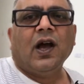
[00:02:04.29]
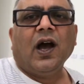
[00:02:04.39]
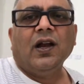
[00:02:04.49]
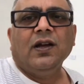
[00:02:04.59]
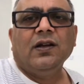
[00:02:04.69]

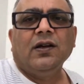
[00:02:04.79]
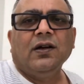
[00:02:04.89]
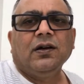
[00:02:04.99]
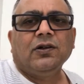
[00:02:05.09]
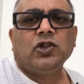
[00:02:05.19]
And
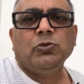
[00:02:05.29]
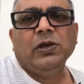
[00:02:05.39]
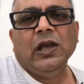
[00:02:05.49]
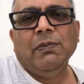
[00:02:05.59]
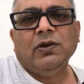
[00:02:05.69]
to
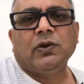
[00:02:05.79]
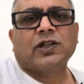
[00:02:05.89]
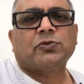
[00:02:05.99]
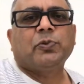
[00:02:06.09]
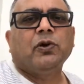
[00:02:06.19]
be able to
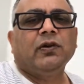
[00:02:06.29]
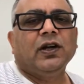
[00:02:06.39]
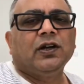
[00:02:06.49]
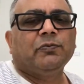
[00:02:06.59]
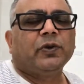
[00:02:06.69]
explore
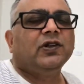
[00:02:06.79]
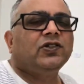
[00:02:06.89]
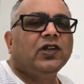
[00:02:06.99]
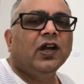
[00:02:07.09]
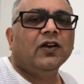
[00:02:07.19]
and
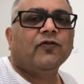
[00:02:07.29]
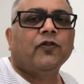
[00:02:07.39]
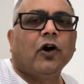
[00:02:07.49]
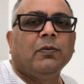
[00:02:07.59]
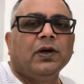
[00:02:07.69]
appreciate
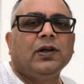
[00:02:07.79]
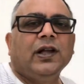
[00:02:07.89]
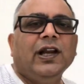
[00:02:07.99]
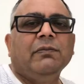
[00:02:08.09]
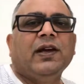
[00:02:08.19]
formal
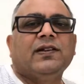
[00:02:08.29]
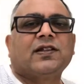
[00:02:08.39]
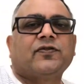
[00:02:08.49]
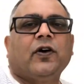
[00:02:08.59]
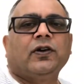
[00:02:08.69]

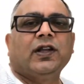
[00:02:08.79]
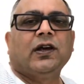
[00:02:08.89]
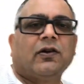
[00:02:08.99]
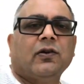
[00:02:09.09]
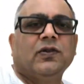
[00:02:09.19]
elements for
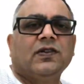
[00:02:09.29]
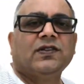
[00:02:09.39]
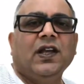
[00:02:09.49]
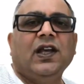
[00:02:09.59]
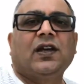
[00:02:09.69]
their own
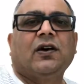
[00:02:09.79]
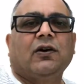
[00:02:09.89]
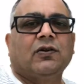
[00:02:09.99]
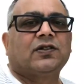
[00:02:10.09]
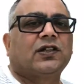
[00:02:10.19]
sake
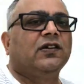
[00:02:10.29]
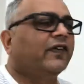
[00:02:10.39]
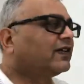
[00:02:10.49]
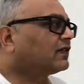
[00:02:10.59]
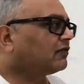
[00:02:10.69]
or to serve
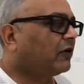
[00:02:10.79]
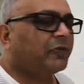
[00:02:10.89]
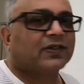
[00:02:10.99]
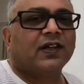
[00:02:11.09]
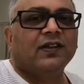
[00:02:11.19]
as a
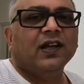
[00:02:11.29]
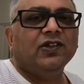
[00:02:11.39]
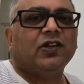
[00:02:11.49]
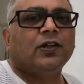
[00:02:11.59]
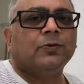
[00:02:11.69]

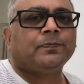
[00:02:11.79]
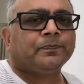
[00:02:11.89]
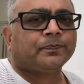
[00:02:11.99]
representation.